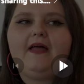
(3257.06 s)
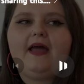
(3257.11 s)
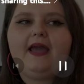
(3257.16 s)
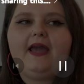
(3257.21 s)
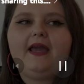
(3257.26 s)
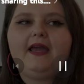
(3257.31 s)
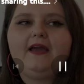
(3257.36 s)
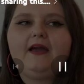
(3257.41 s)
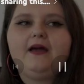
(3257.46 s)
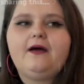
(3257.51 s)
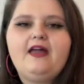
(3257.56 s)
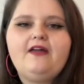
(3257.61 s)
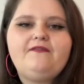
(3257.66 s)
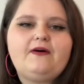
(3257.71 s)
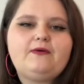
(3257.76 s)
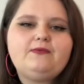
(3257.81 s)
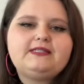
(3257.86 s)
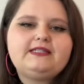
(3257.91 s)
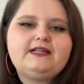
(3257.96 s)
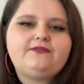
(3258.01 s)
If I
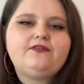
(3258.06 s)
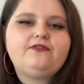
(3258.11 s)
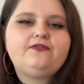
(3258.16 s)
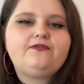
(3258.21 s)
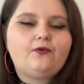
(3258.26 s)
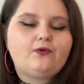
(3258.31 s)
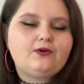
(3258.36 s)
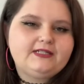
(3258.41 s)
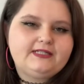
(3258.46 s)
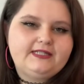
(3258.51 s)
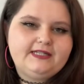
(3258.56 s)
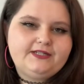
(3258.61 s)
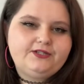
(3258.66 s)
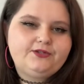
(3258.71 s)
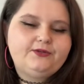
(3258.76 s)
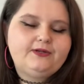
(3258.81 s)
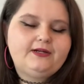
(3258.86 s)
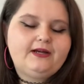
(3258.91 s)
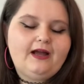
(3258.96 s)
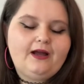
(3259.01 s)
was never forced
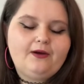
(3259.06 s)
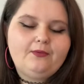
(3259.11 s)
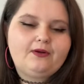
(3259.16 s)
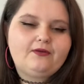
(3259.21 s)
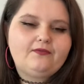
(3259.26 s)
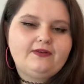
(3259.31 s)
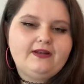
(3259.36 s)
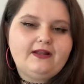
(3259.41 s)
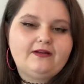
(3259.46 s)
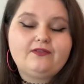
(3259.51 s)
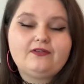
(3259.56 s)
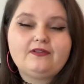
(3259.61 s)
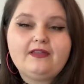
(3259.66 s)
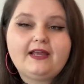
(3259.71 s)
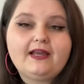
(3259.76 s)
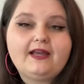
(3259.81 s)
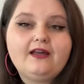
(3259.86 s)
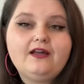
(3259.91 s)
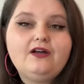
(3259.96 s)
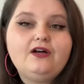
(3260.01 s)
into it, I would have never
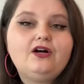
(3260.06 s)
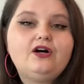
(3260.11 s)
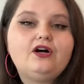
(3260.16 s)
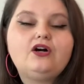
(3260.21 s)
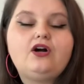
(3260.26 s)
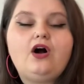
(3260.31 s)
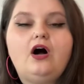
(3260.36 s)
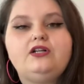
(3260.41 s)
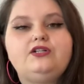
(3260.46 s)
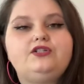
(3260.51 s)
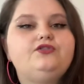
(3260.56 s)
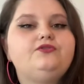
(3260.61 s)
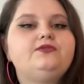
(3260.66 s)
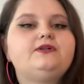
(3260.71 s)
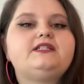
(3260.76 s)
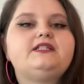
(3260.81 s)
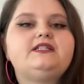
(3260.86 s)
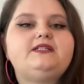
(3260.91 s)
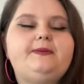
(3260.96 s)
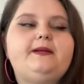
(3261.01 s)
gotten to
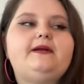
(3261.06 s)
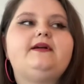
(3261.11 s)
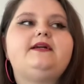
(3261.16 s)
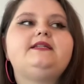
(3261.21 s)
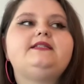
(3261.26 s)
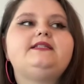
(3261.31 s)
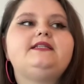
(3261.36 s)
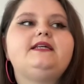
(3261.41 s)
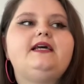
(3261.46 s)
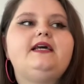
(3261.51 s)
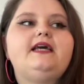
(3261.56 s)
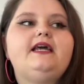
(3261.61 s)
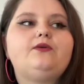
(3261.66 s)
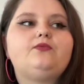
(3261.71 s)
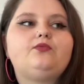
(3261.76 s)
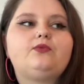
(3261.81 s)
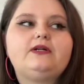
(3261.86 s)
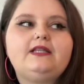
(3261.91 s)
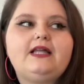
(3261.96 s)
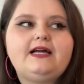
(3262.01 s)
experience it
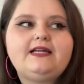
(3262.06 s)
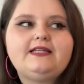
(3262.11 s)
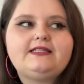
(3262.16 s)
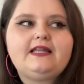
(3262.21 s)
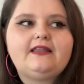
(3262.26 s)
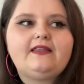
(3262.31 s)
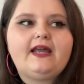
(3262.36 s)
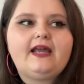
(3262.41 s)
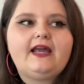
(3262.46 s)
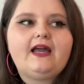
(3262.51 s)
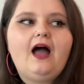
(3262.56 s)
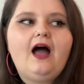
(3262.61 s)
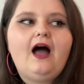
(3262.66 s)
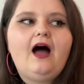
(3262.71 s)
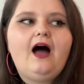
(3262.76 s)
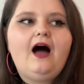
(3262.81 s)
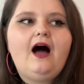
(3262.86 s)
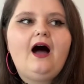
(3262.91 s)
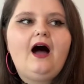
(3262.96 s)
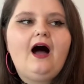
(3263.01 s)
and realize that
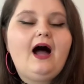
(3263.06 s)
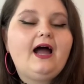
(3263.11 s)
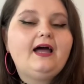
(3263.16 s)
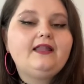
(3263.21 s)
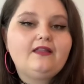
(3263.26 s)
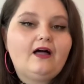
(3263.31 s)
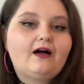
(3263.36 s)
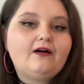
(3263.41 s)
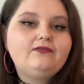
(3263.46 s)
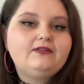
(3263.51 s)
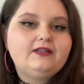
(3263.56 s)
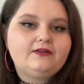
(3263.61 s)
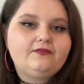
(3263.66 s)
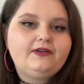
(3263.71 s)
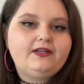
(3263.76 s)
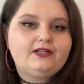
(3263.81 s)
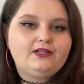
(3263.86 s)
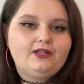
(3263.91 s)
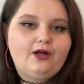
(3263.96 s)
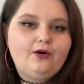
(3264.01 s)
I love
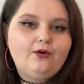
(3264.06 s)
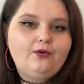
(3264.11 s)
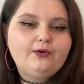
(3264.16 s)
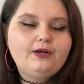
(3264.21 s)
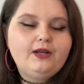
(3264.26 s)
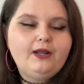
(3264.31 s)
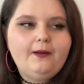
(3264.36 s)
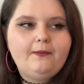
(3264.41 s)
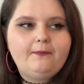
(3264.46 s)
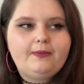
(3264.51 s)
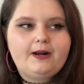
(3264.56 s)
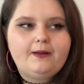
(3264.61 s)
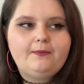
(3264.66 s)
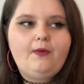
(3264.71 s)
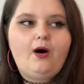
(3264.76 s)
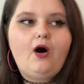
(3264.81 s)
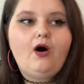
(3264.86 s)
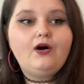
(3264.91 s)
living alone, but I'm